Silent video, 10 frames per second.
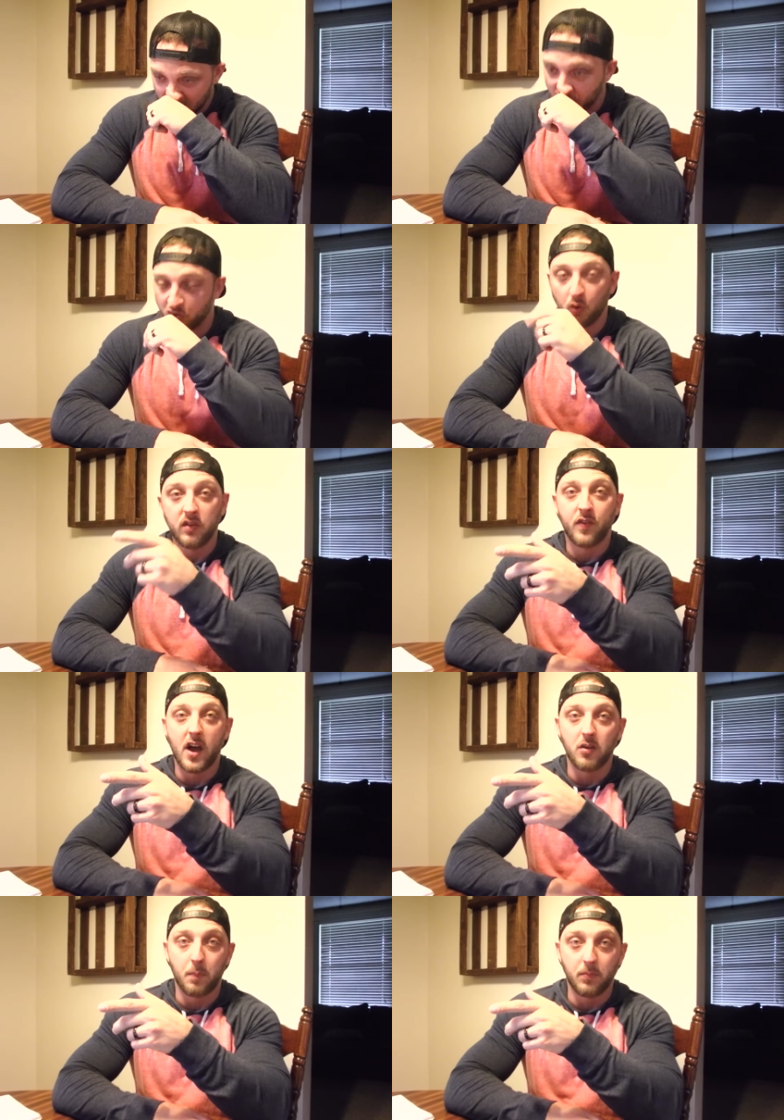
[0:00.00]
to truly
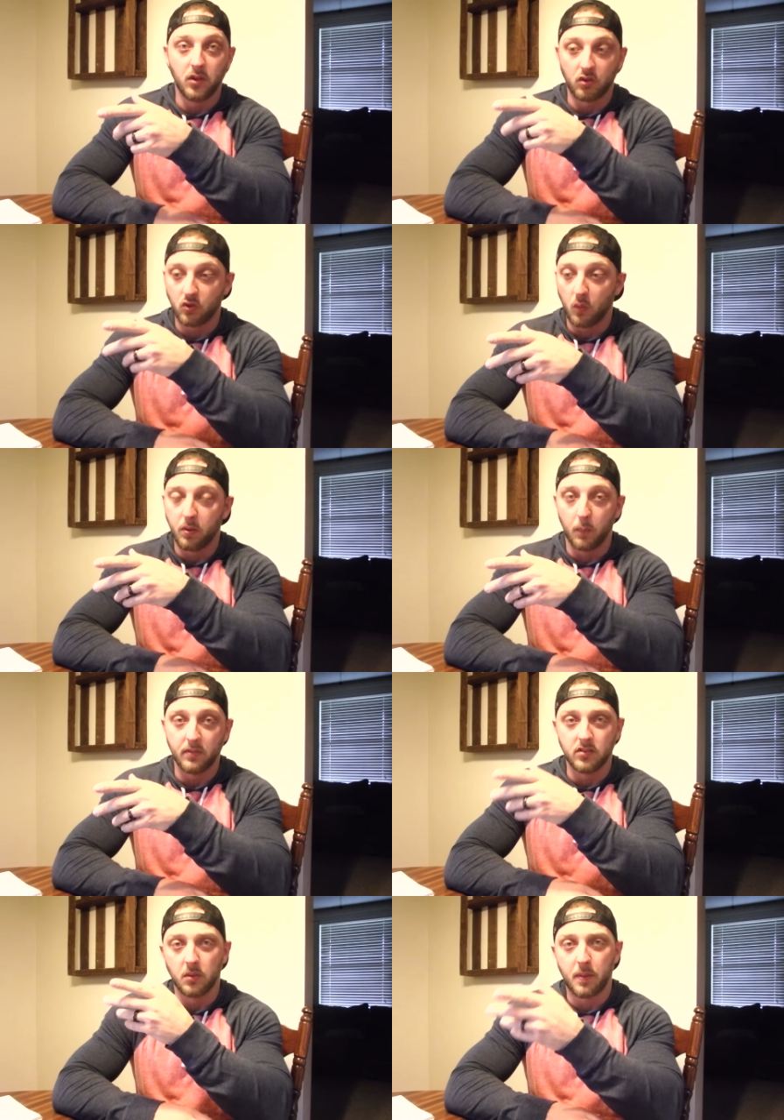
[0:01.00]
find your sole
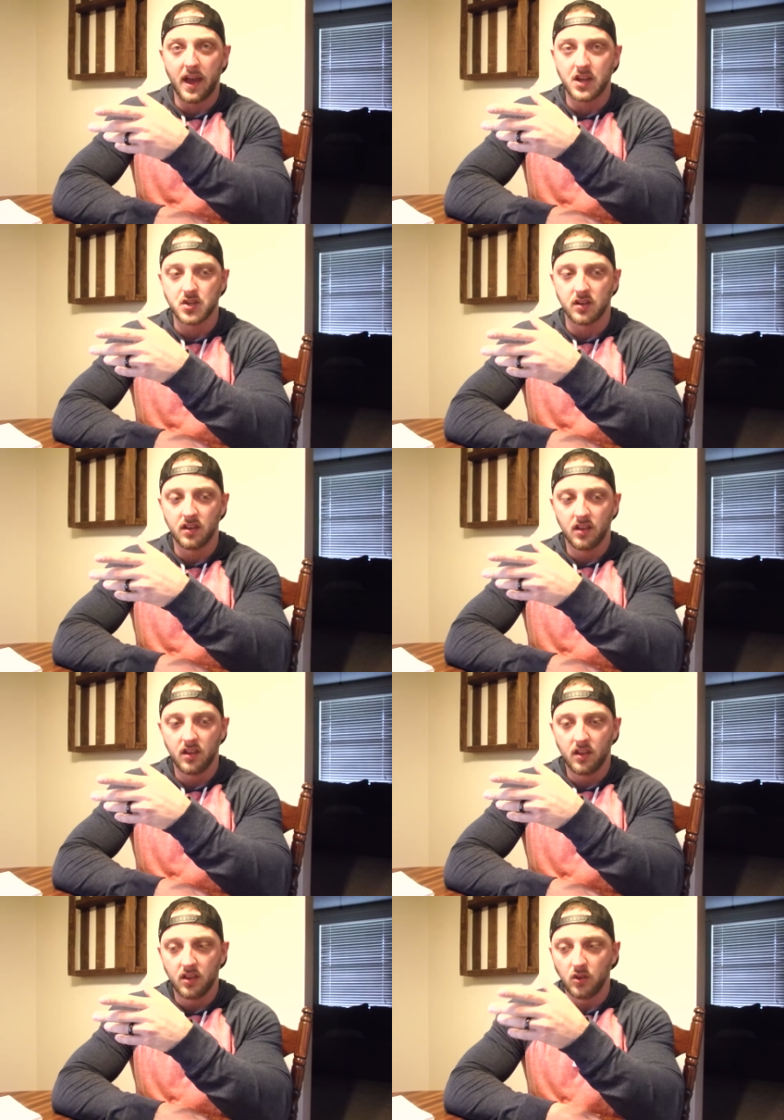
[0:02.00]
purpose and your passion,
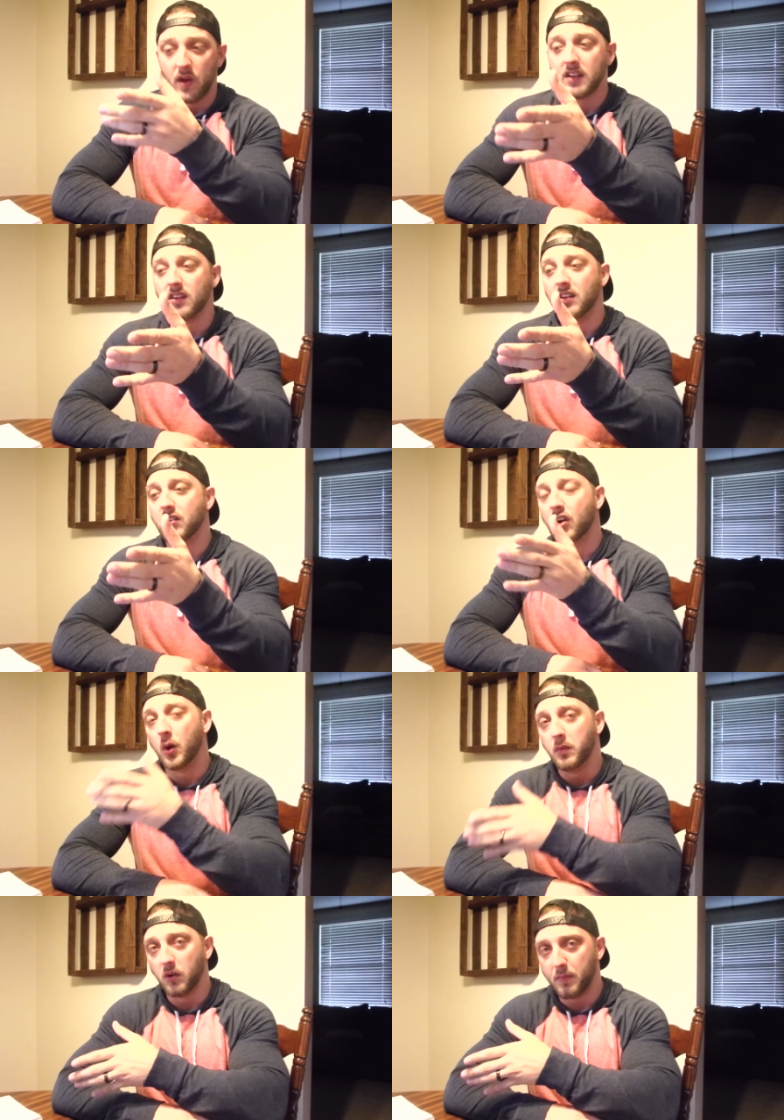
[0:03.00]
you have to
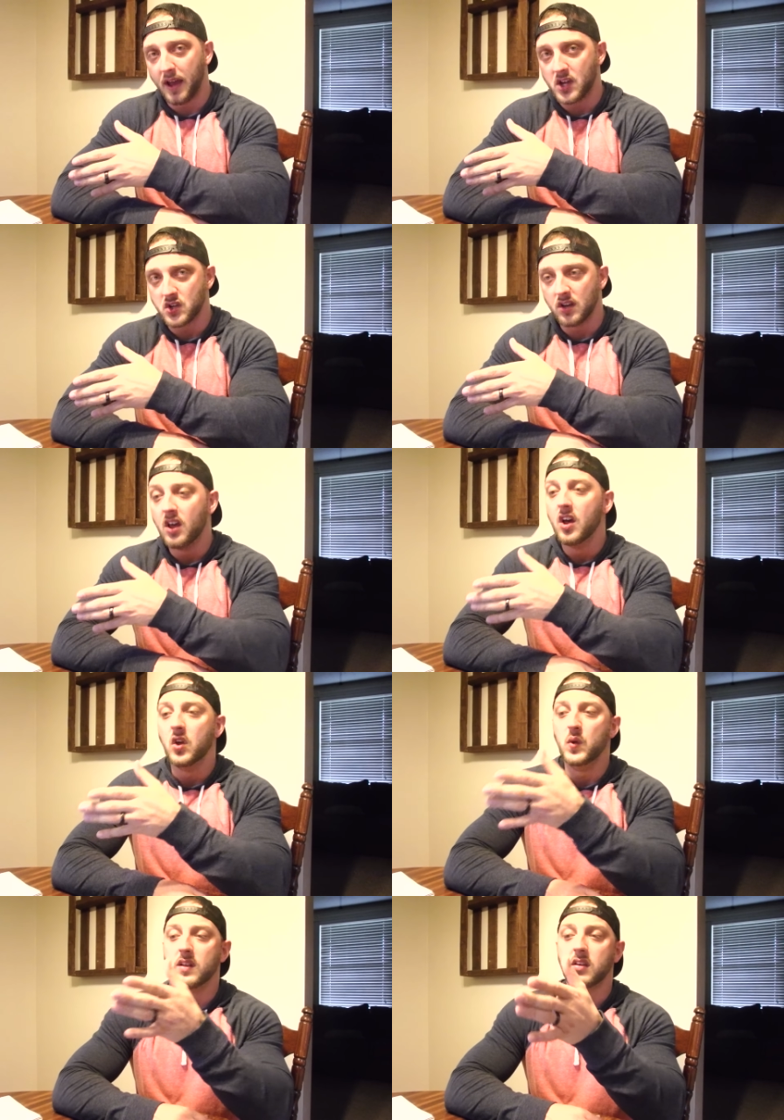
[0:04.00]
determine your passion.
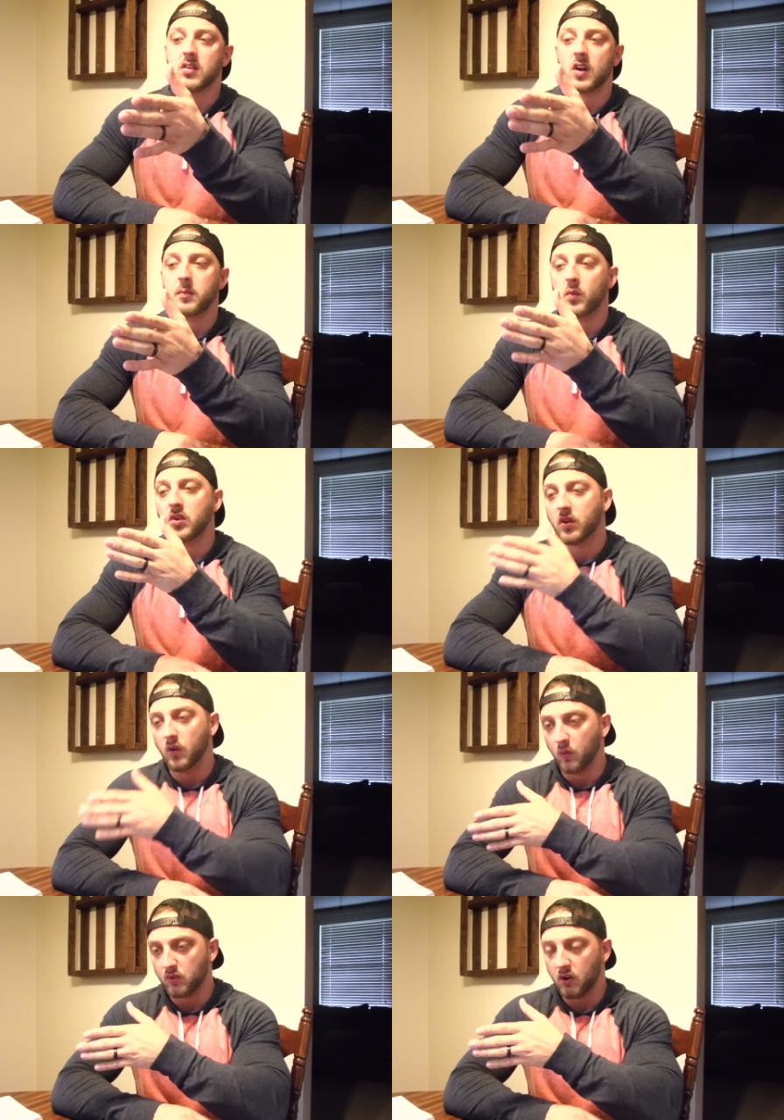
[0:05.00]
You have to determine what your
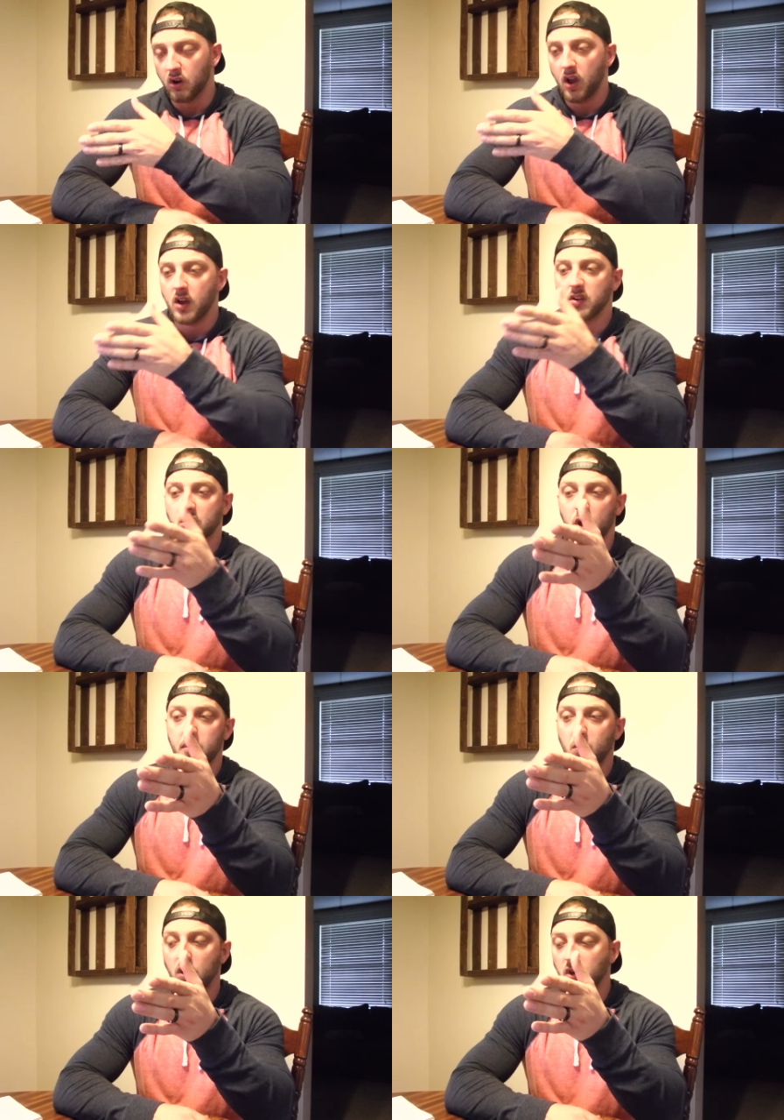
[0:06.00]
goals are,
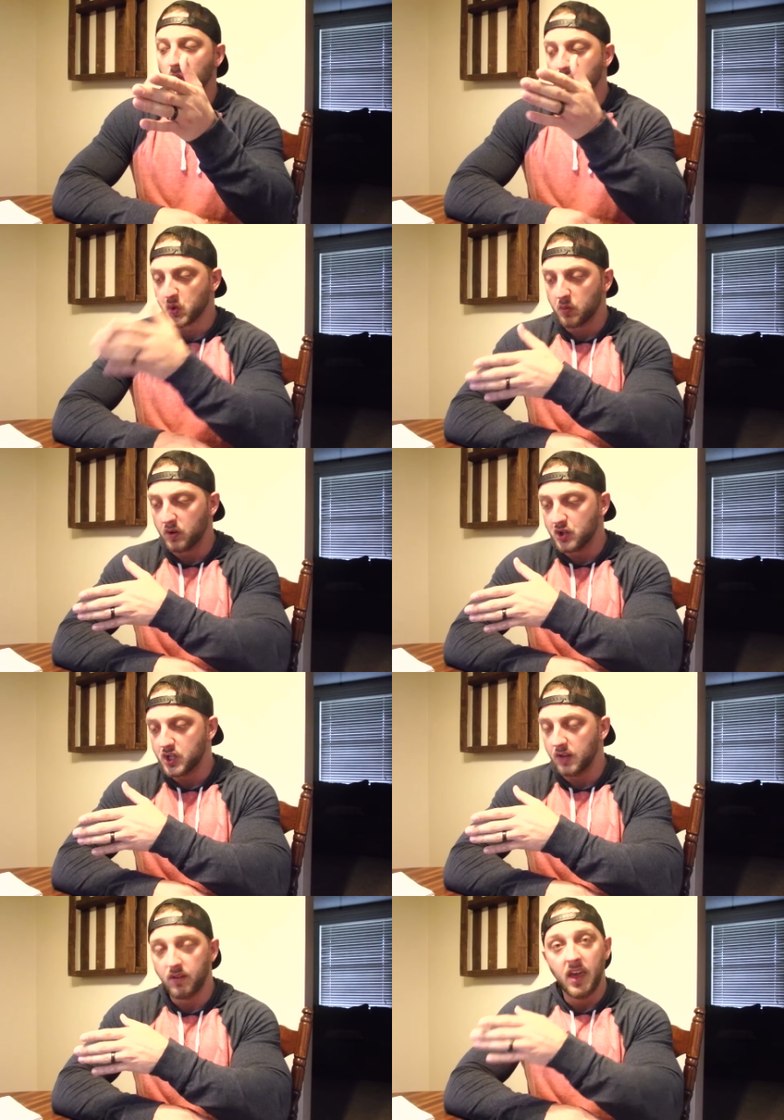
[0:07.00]
determine what you truly want to
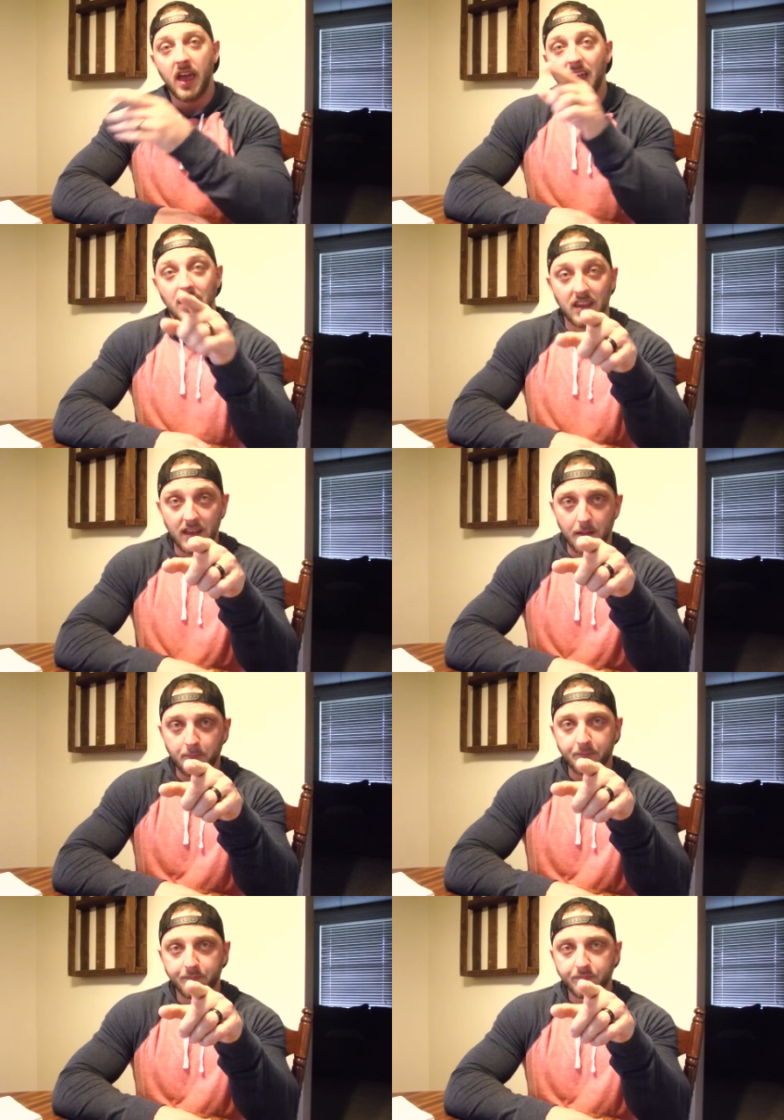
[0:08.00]
achieve.
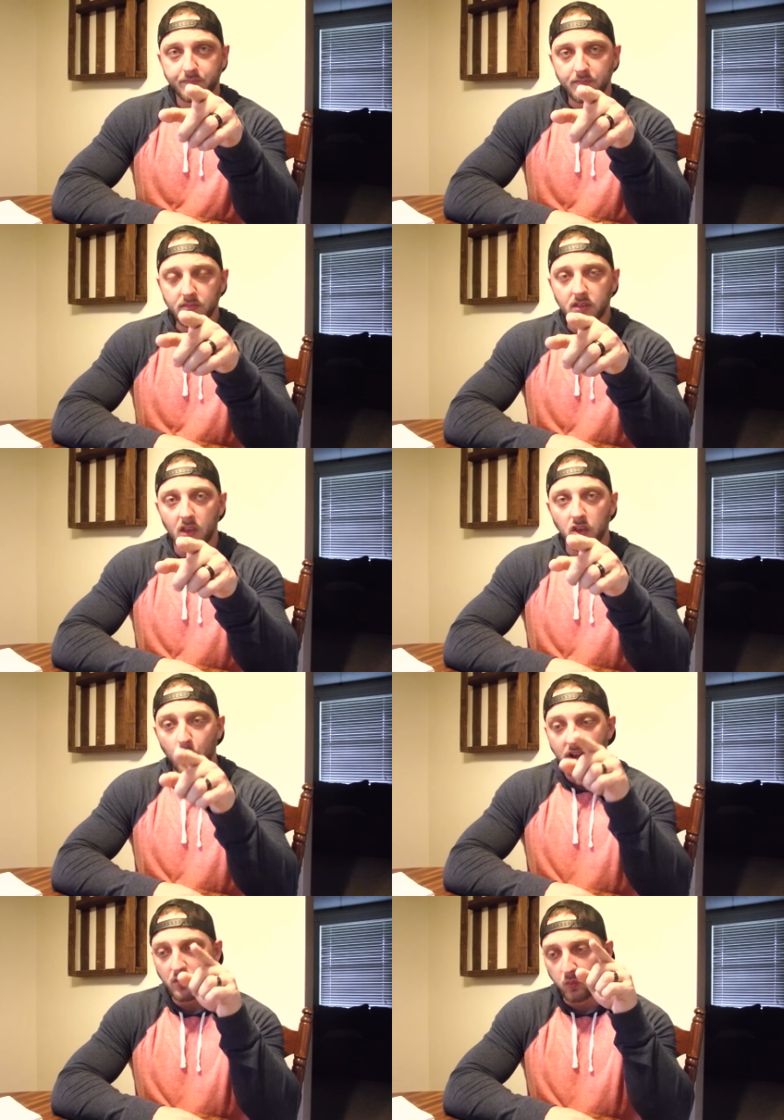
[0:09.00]
Then
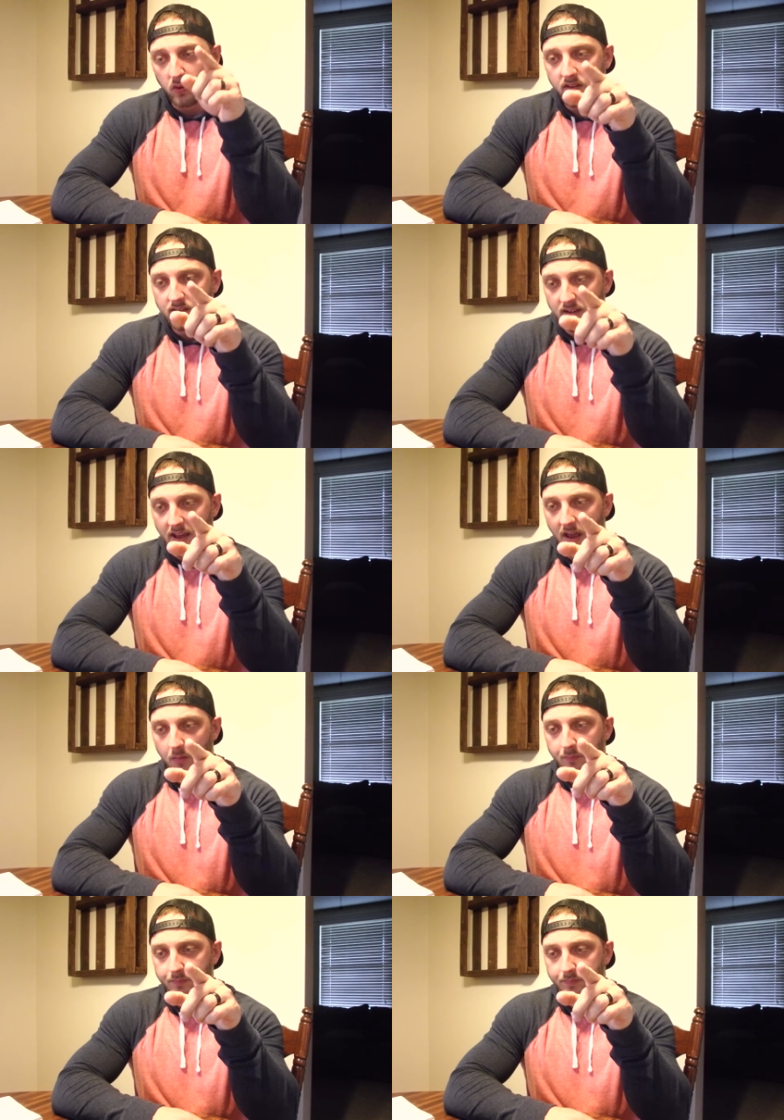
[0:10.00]
you have to really sit down,